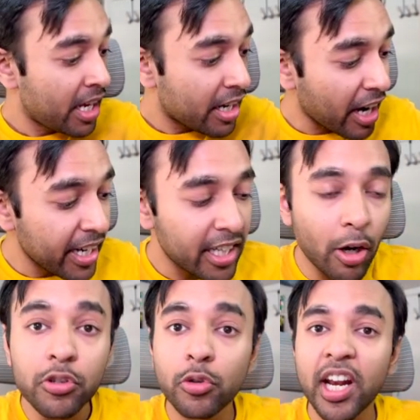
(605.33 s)
Right
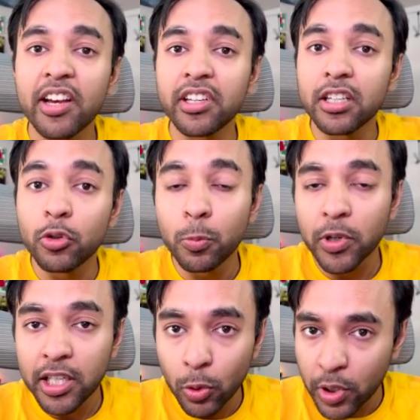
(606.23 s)
now, you are having a two
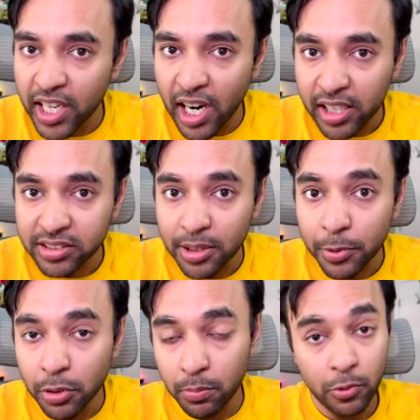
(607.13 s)
point two gigahertz C P
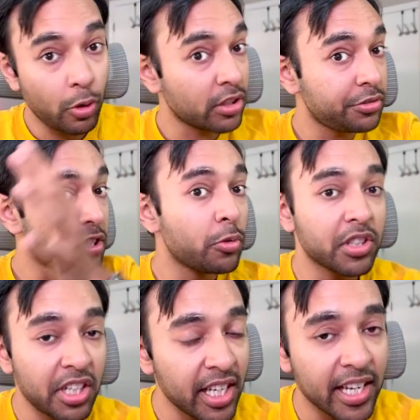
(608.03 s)
U. You can switch to a
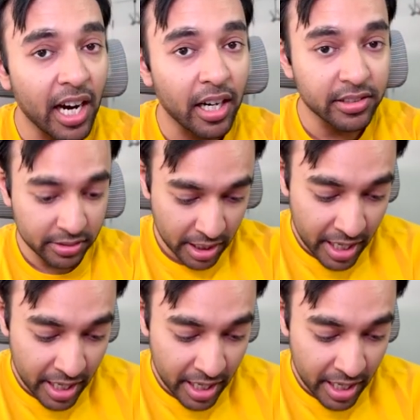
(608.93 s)
three gigahertz.